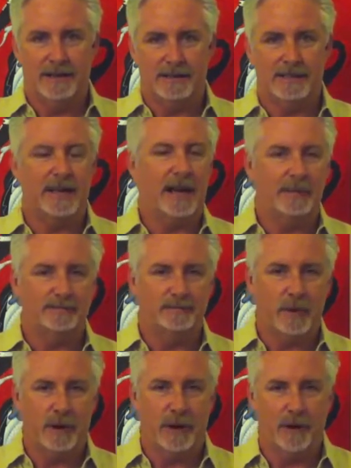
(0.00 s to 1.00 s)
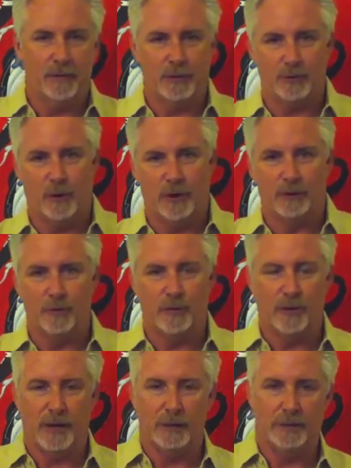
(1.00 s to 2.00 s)
today, which wines we
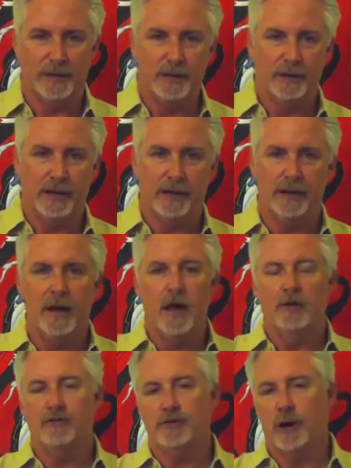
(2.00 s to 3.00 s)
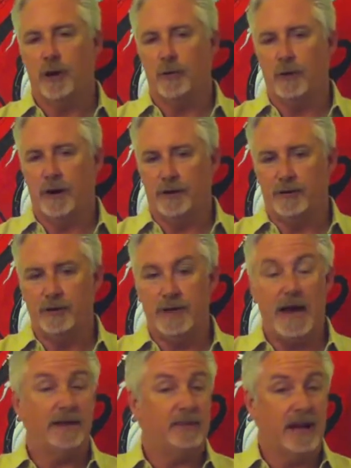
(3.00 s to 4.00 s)
were going to be doing. So do
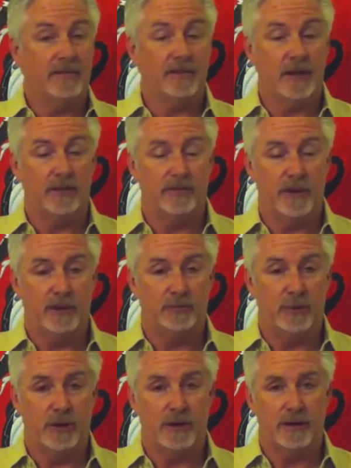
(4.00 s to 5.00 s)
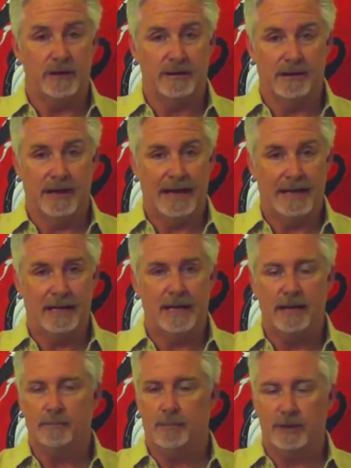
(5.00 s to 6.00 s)
that. If you haven't done the Facebook like
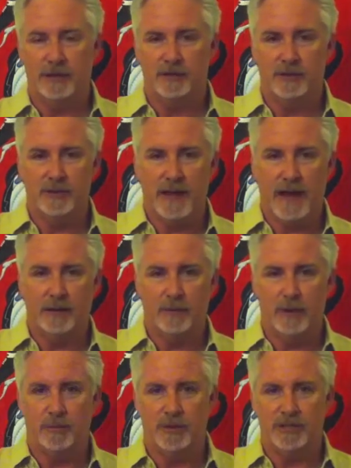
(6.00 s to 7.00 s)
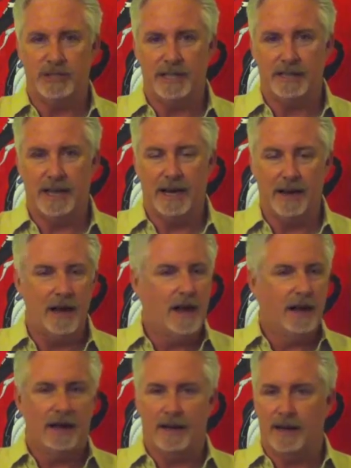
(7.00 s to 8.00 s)
yet, please do that. We'd appreciate that.
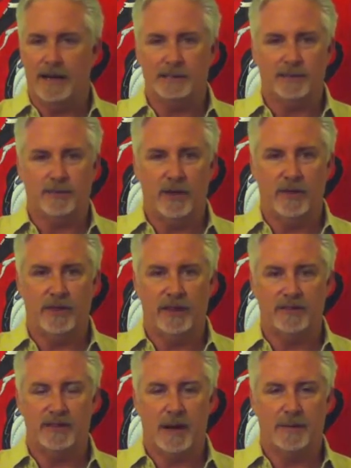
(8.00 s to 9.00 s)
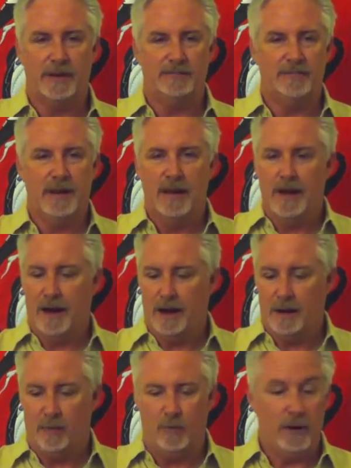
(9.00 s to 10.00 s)
Got lots of fun things coming.
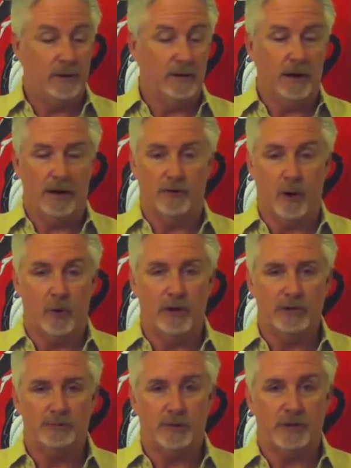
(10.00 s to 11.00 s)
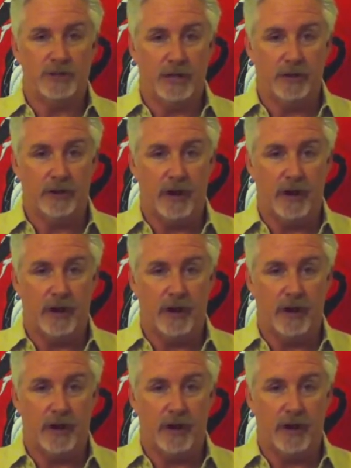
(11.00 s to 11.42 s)
We, as always, appreciate your